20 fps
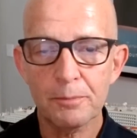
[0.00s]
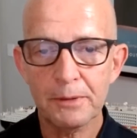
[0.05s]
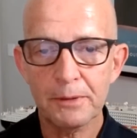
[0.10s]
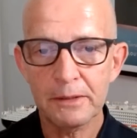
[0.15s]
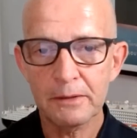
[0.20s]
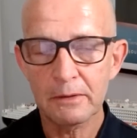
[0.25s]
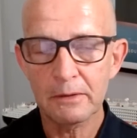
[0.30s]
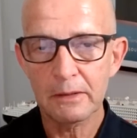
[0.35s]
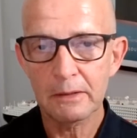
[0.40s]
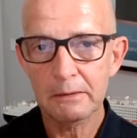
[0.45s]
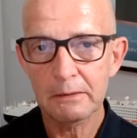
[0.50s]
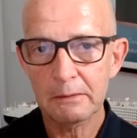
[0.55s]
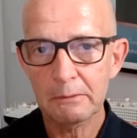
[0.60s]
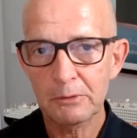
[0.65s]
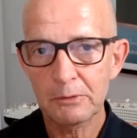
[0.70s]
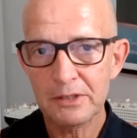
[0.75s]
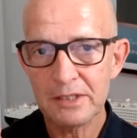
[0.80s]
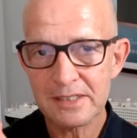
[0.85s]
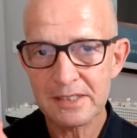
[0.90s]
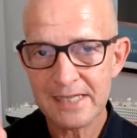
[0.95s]
and
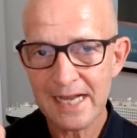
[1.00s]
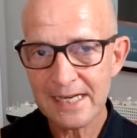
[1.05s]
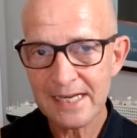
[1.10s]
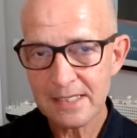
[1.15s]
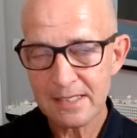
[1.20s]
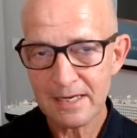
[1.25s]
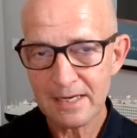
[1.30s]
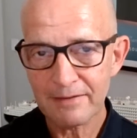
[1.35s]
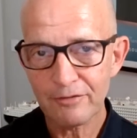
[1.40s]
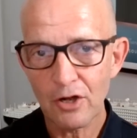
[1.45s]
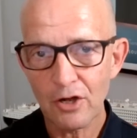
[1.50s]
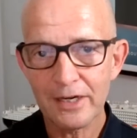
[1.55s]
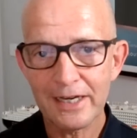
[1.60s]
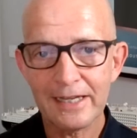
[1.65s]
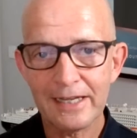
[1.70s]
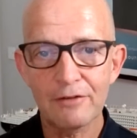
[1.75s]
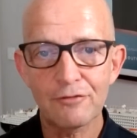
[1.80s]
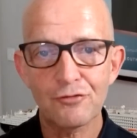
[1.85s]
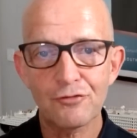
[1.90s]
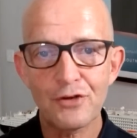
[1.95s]
with the status that I've got, I
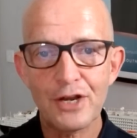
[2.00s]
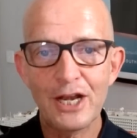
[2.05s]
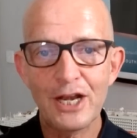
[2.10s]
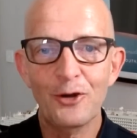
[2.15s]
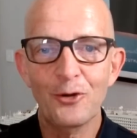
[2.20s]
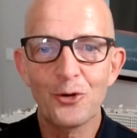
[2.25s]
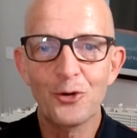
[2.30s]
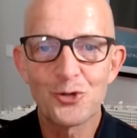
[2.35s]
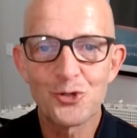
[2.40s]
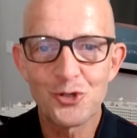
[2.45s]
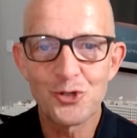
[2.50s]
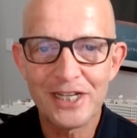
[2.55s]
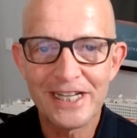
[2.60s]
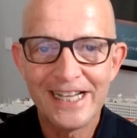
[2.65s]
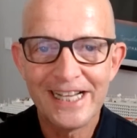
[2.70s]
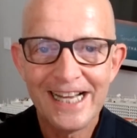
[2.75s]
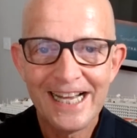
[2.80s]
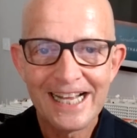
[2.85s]
get free laundry,